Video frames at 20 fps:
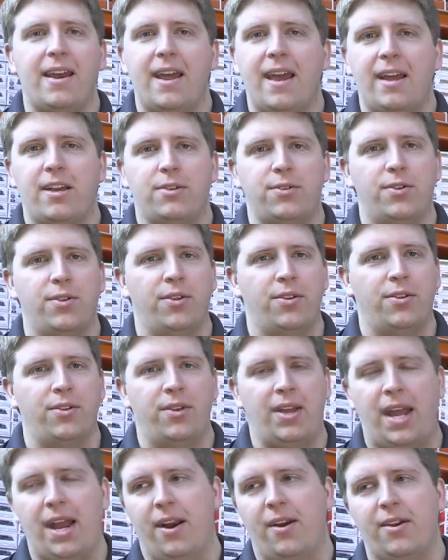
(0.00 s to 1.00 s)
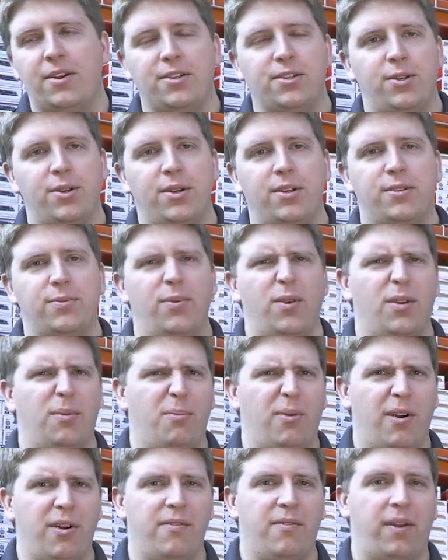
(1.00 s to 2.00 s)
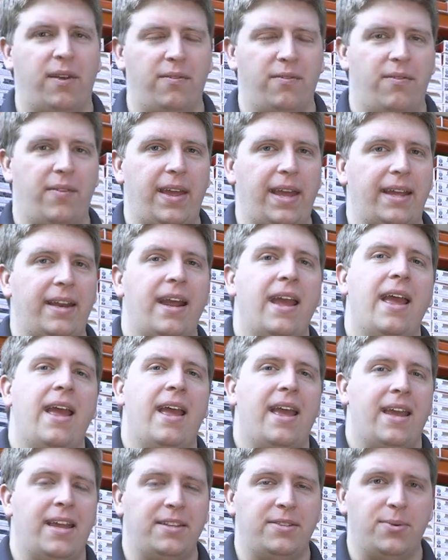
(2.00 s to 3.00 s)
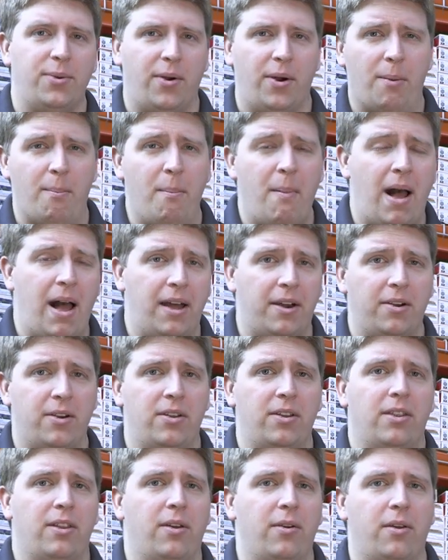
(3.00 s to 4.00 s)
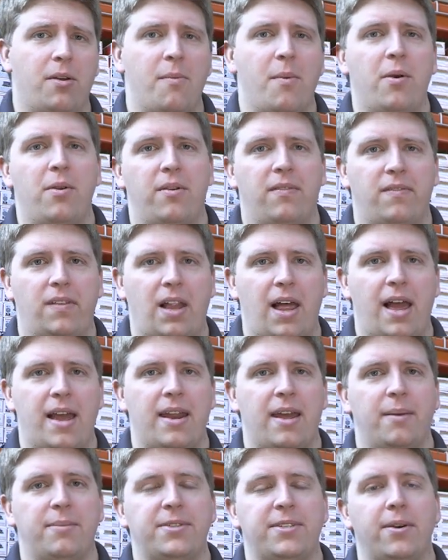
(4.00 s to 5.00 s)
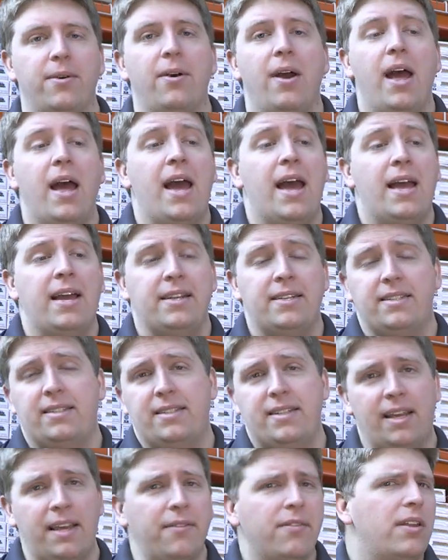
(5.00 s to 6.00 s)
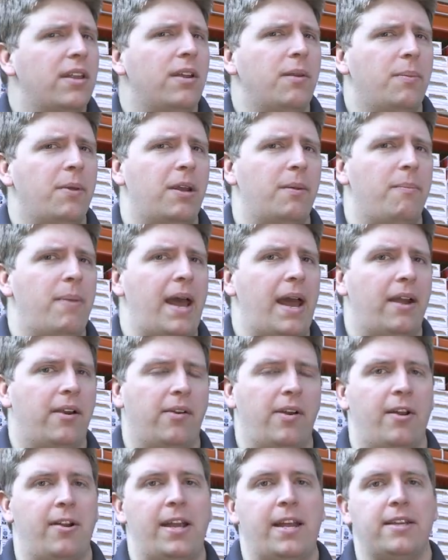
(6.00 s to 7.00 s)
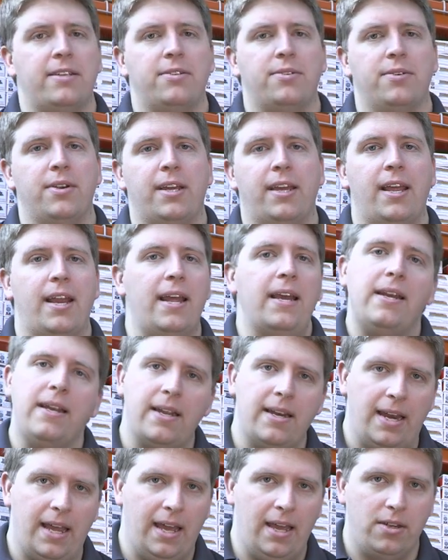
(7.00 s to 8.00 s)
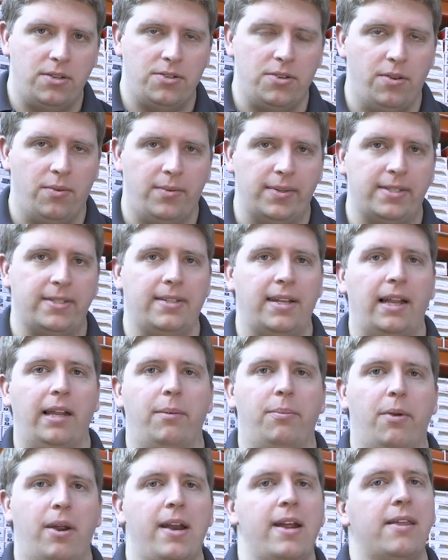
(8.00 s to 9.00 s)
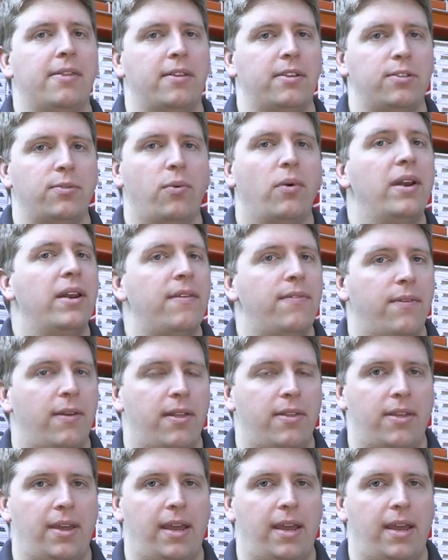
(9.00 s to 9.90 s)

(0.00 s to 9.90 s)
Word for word: National Heritage units were the perfect fit into our modern locomotive lineup. So to give a little bit of background history, Canadian National was celebrating the 25th